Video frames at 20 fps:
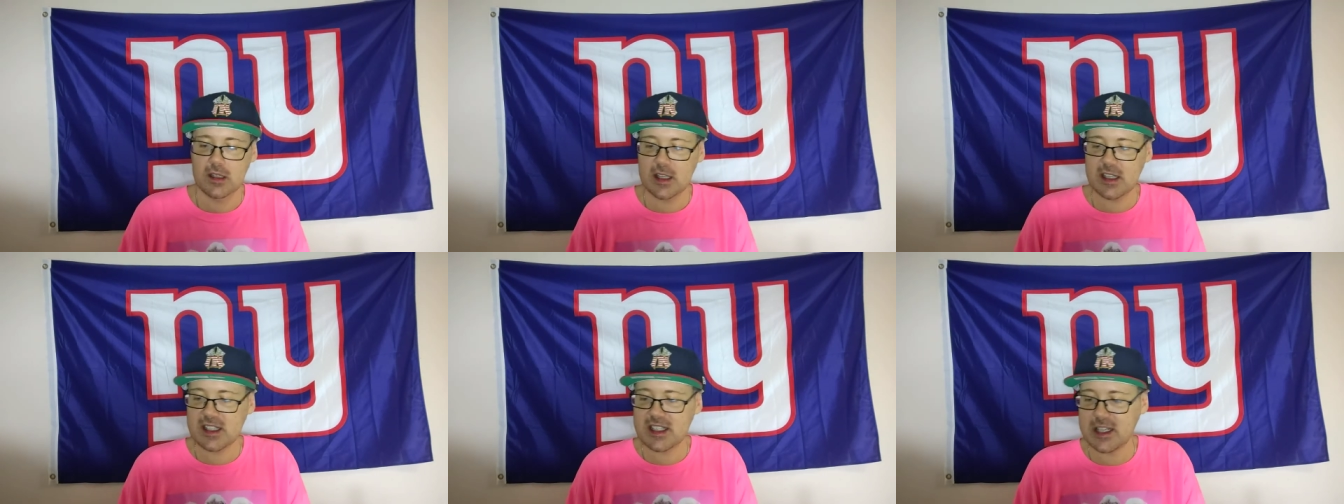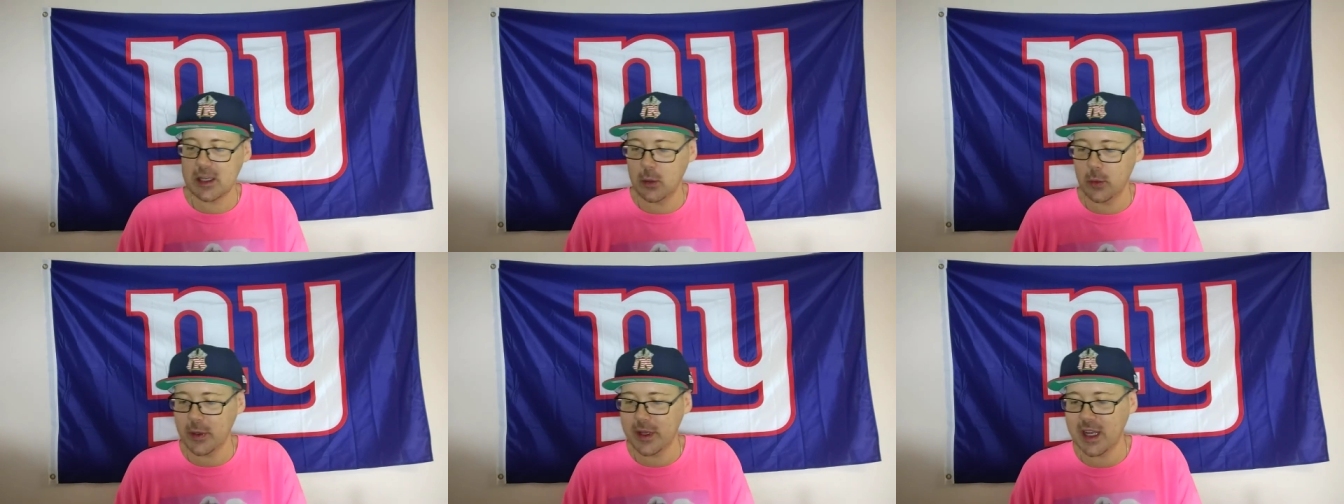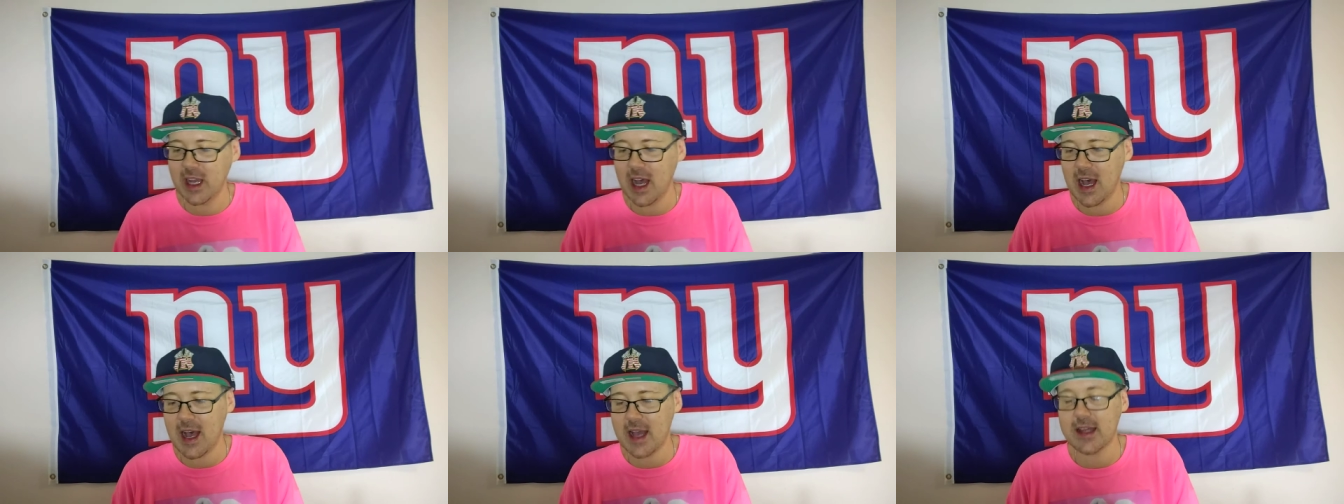Let's see what we
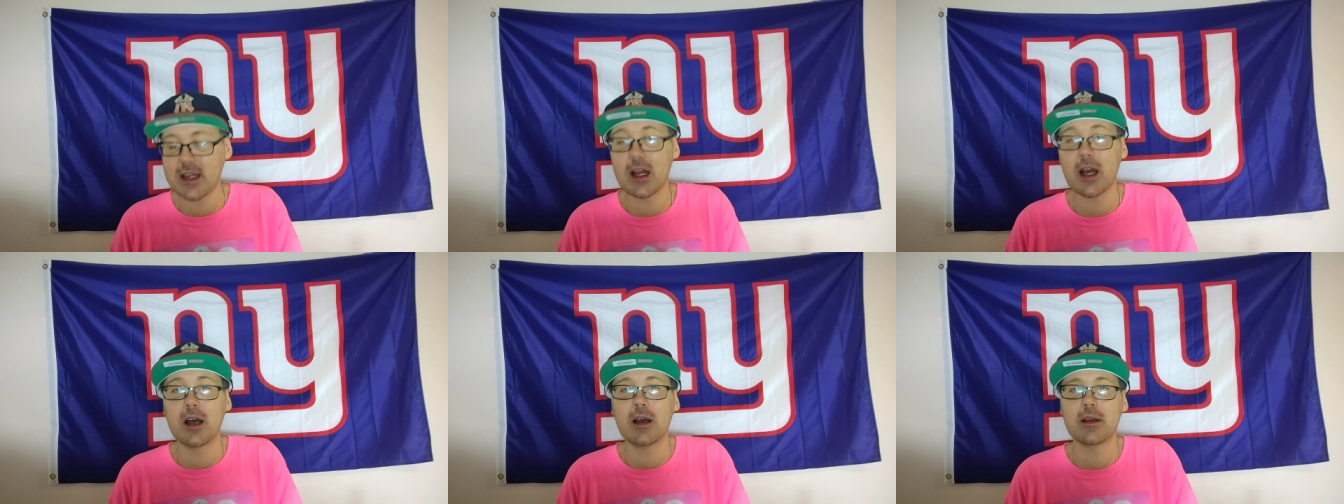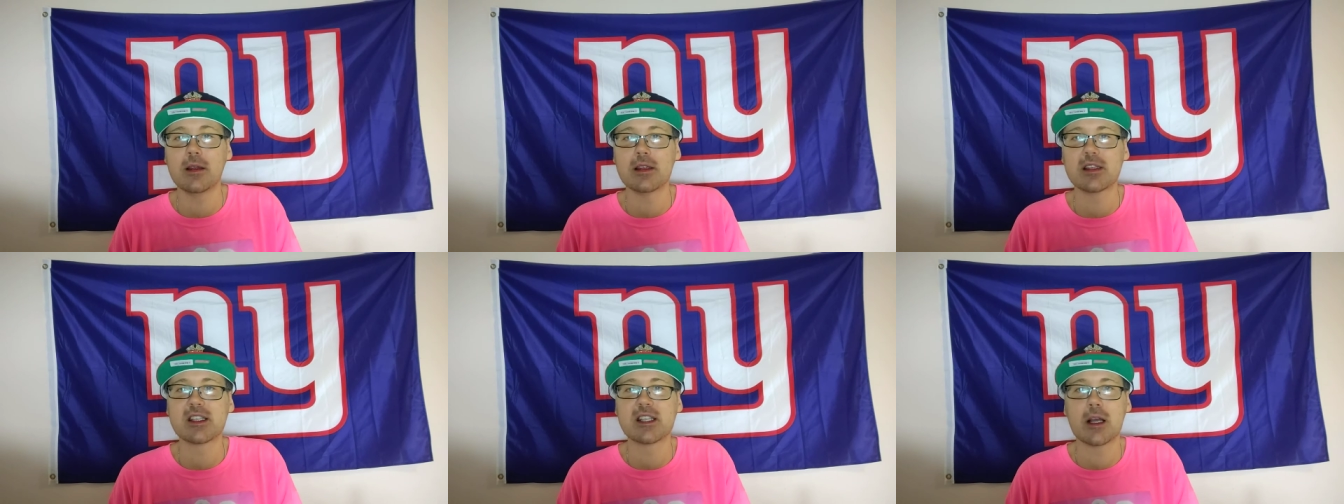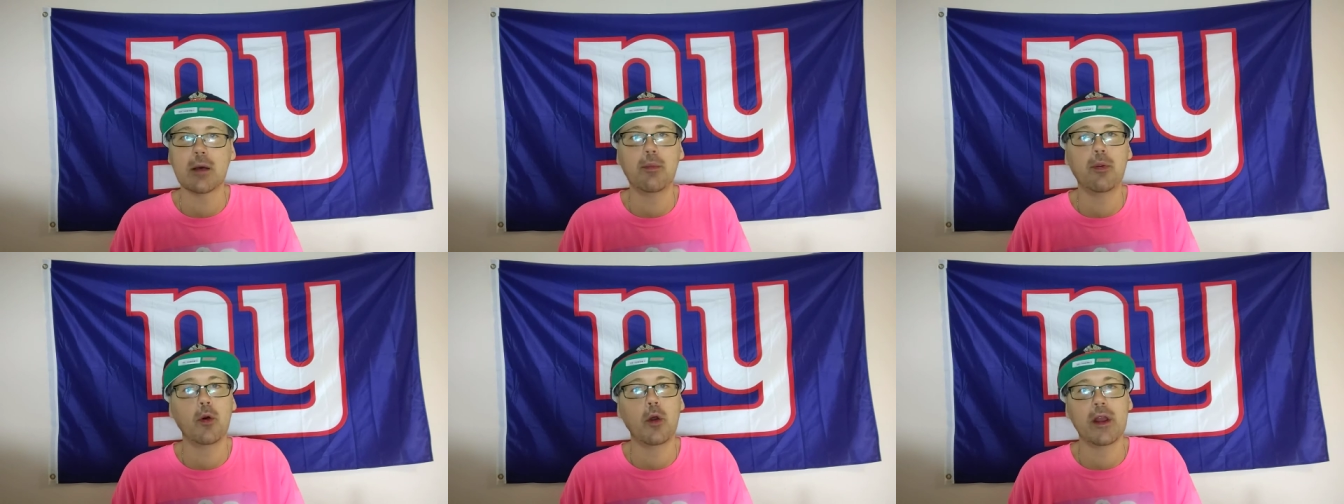got. At
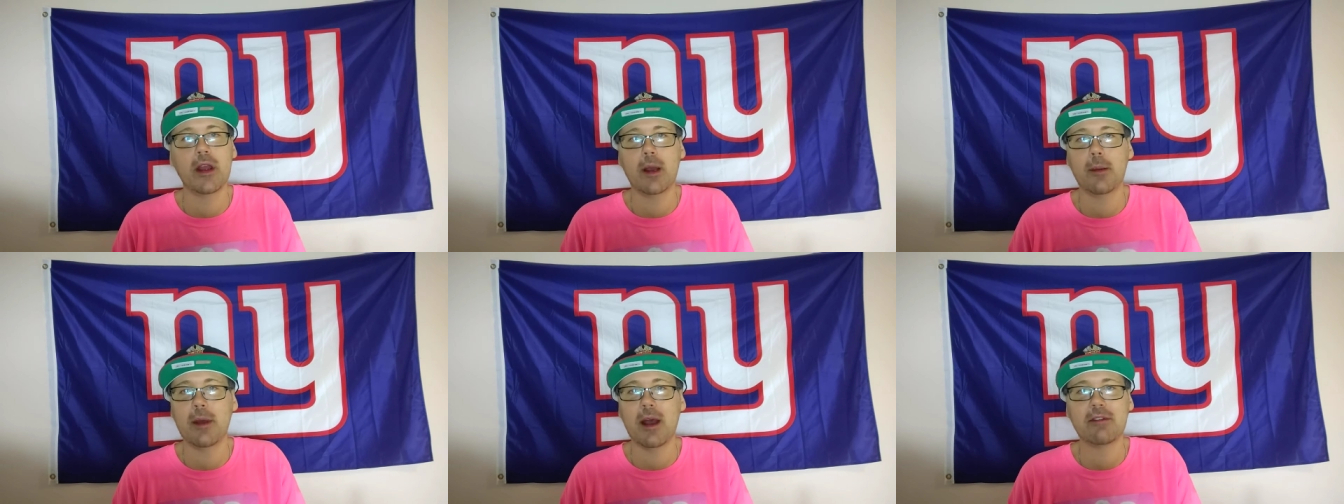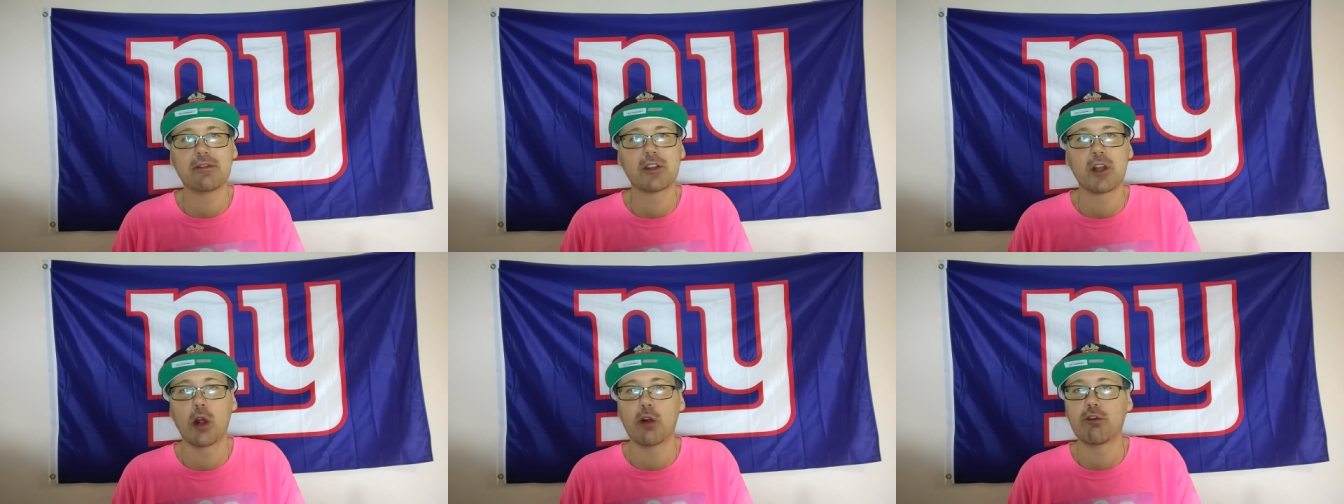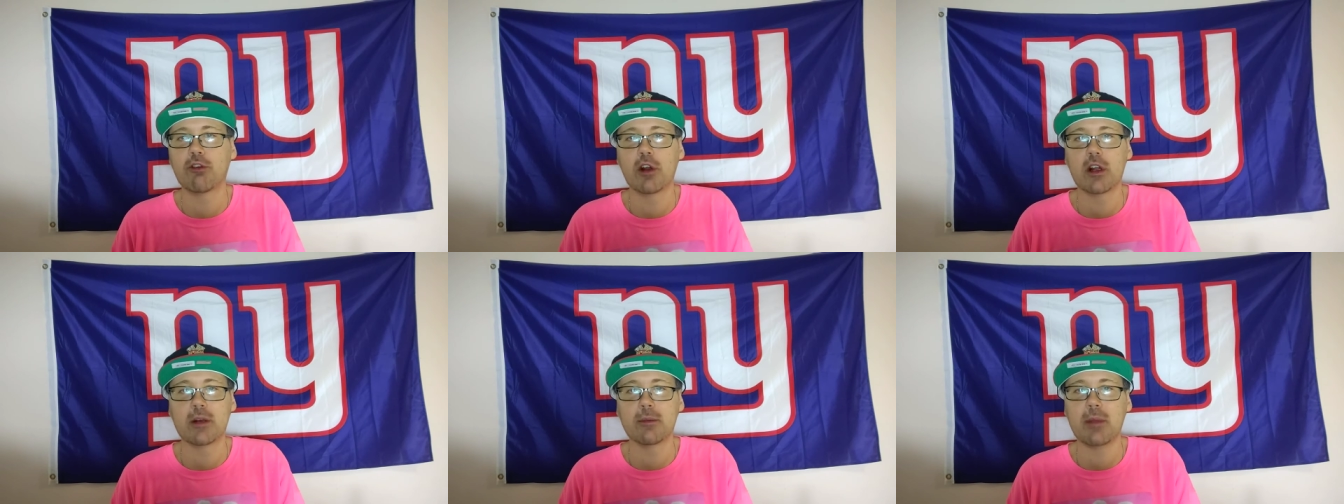some point, I'm going to have to go
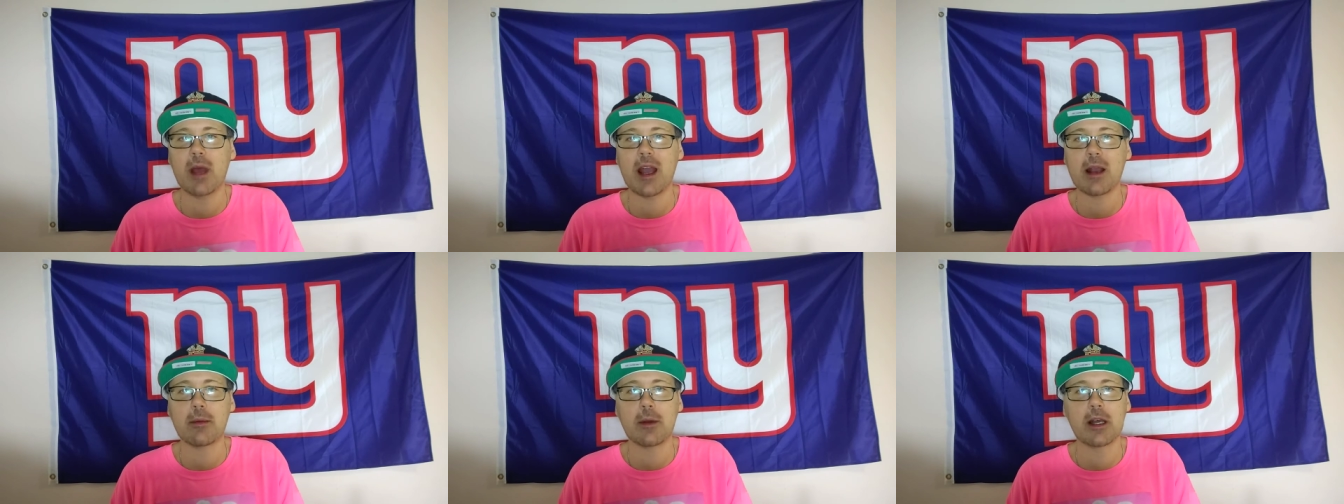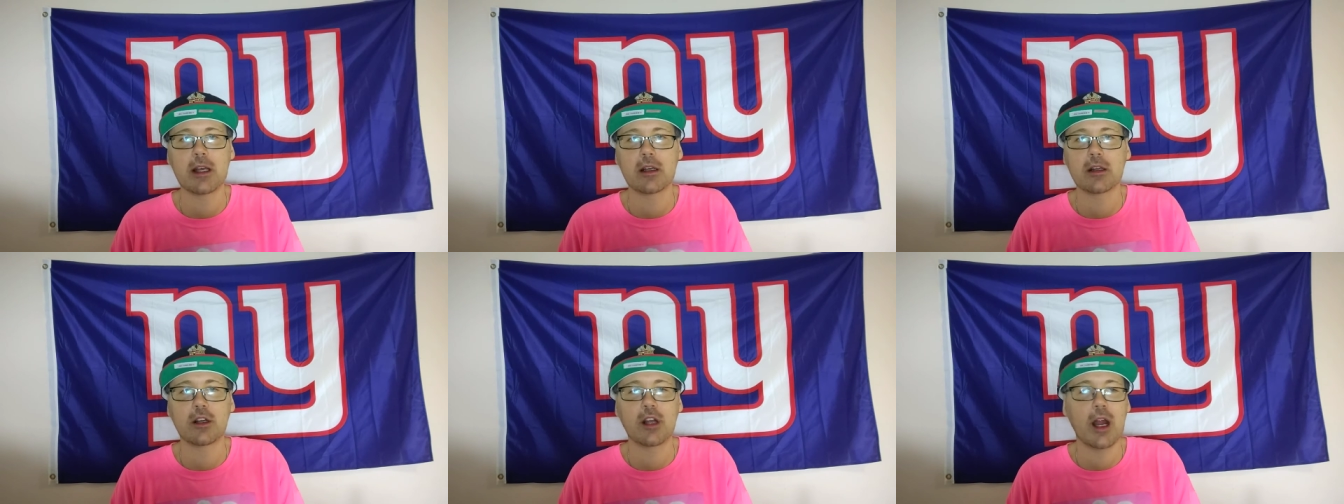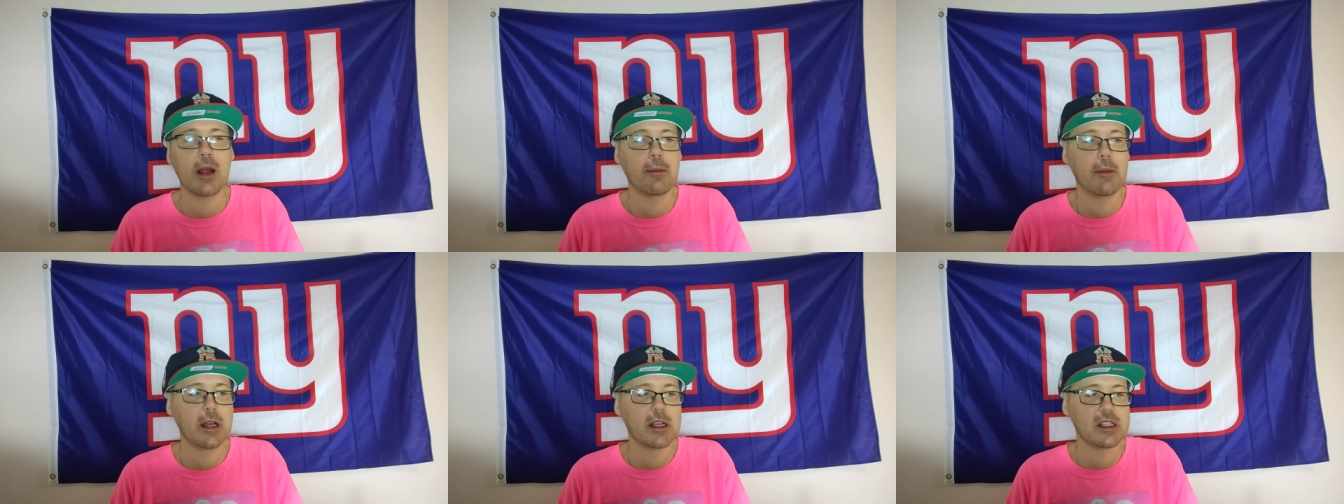running back and
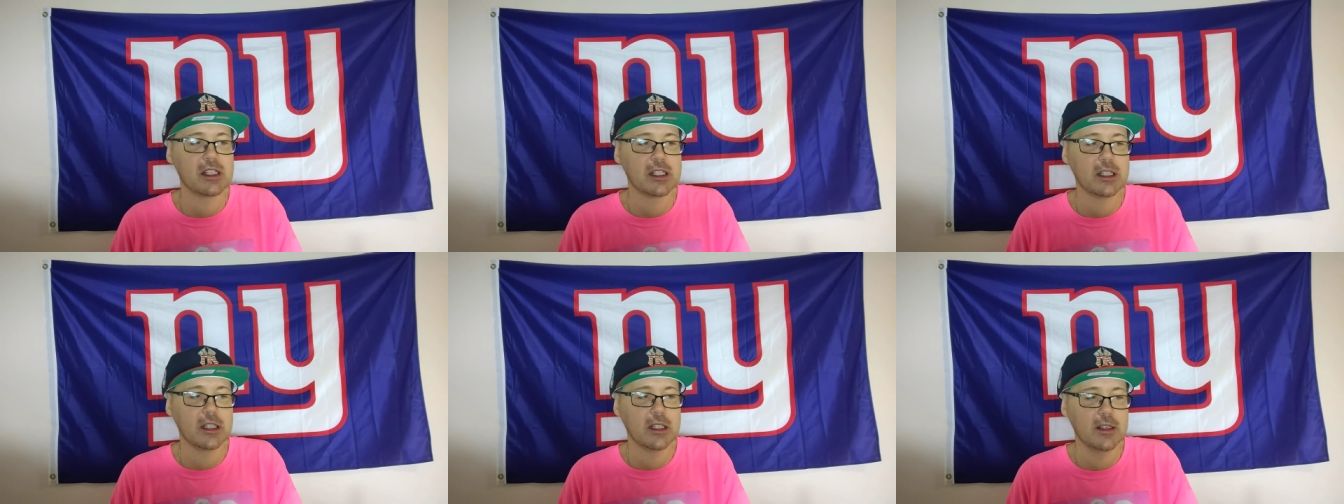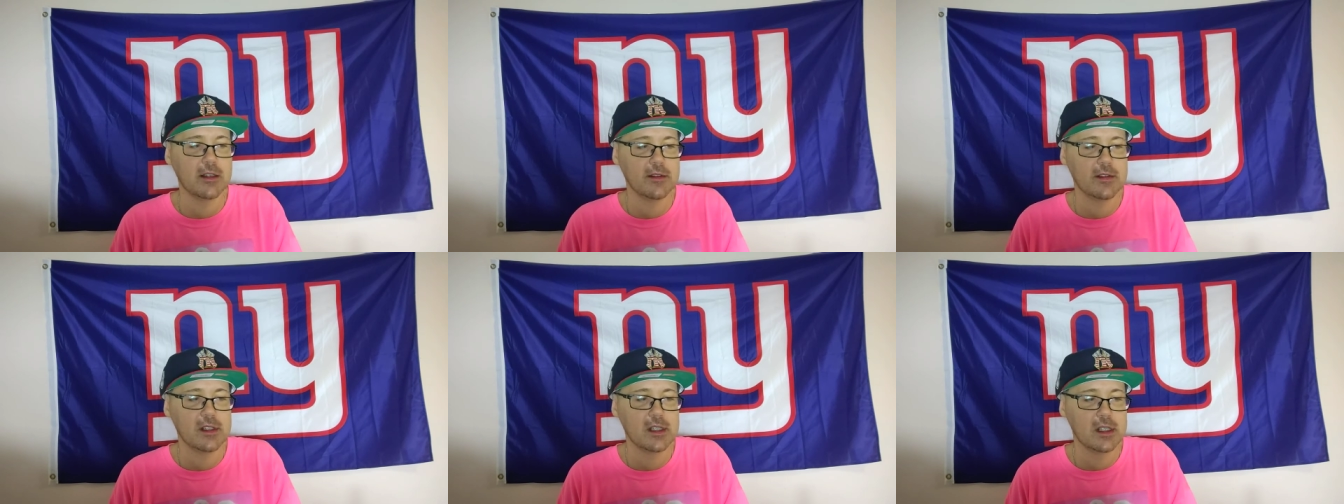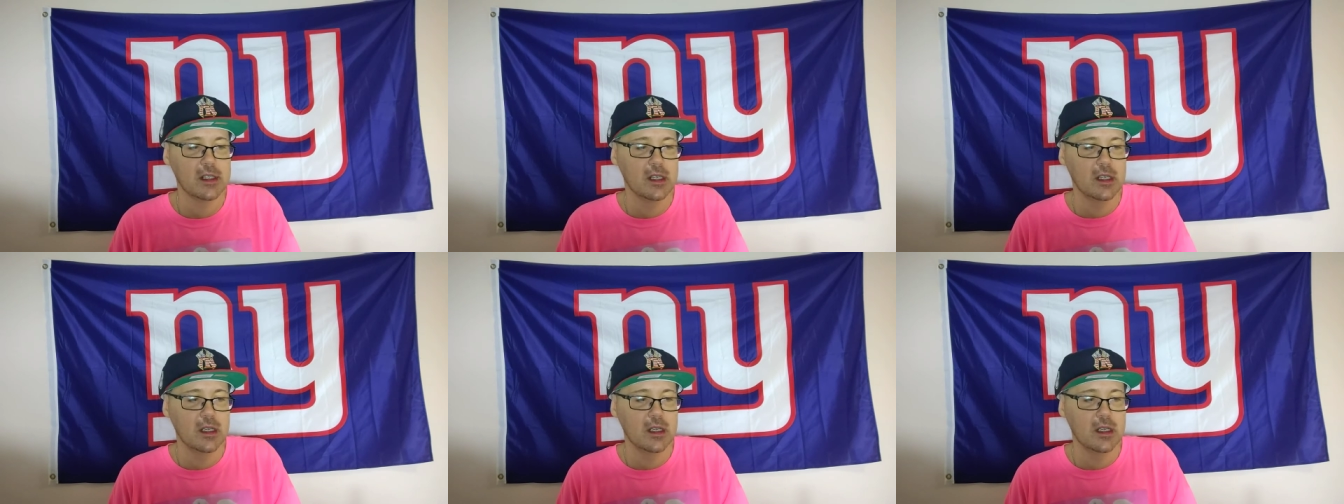grab my sleeves.